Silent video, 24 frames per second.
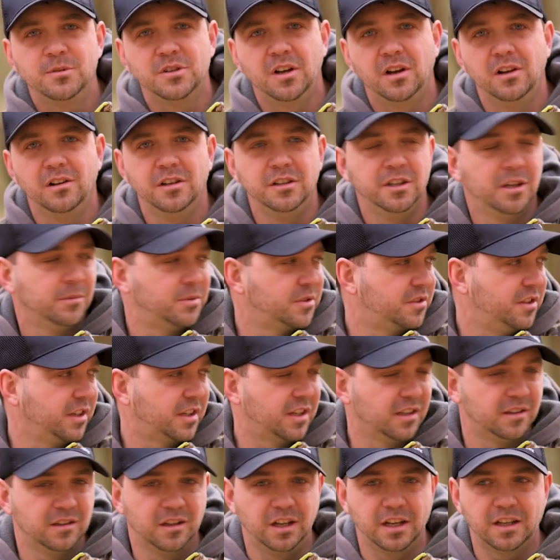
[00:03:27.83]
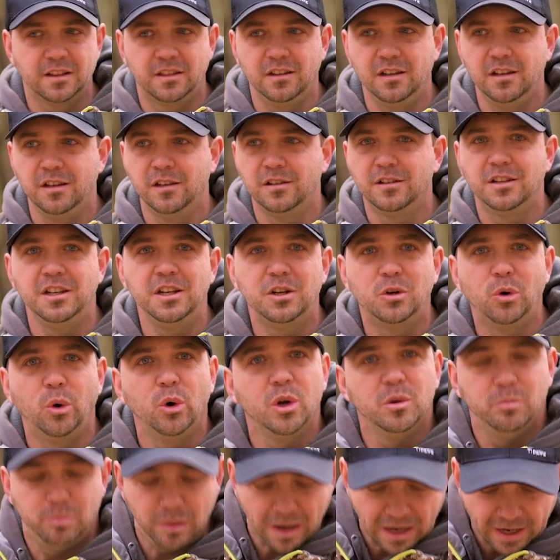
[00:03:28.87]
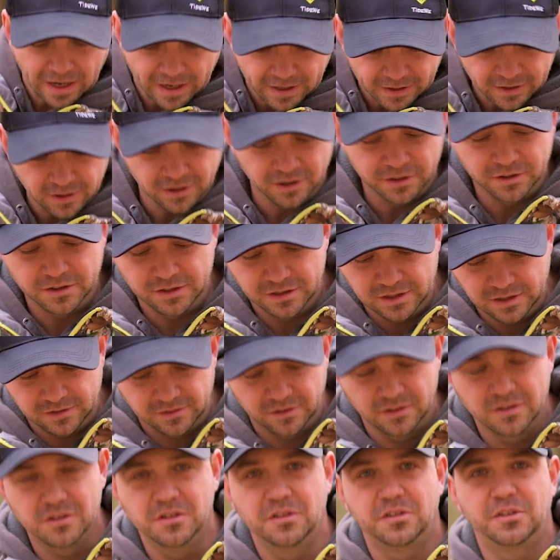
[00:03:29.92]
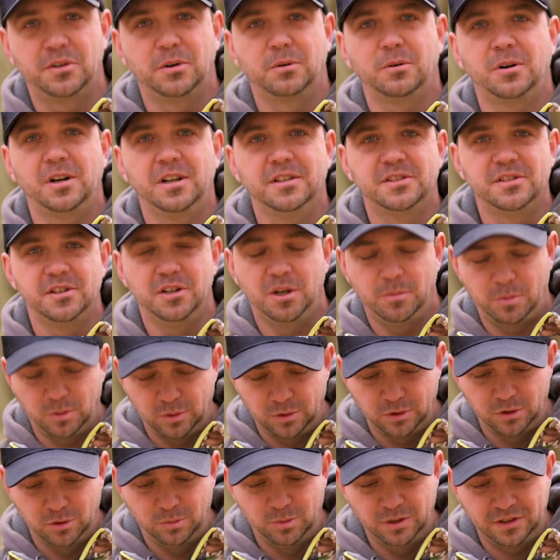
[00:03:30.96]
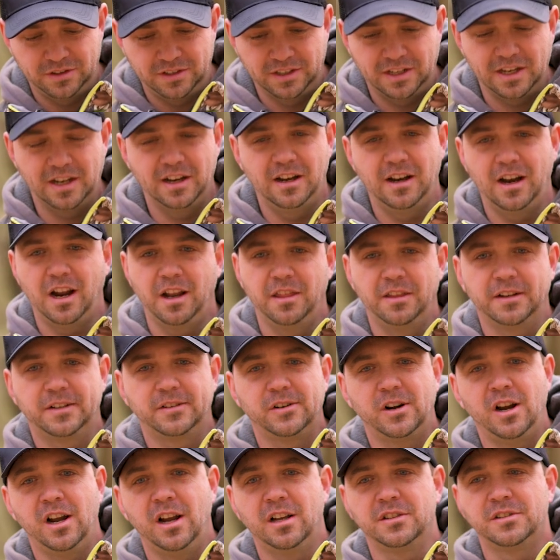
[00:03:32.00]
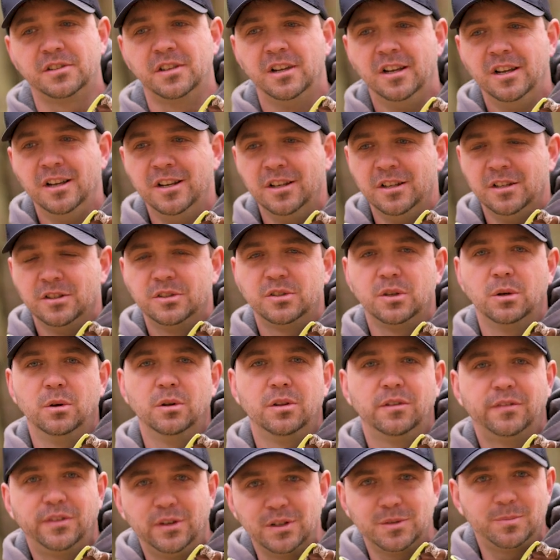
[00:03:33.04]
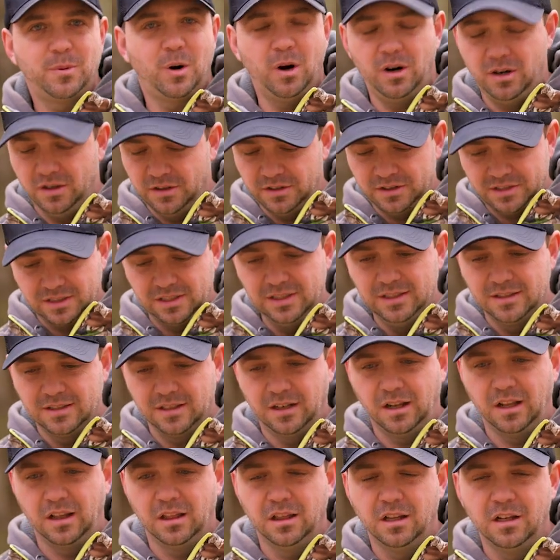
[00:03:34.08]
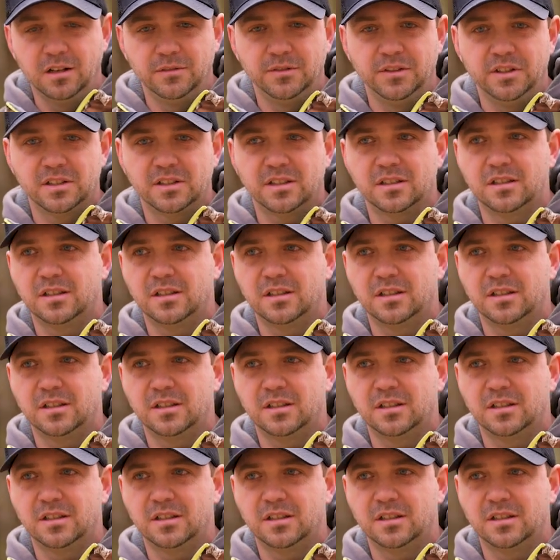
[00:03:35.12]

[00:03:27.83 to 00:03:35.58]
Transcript: I'll end up sticking like the decoy bag underneath it just to raise it up a little bit to get it out of the grass. So the first part of the season, I love this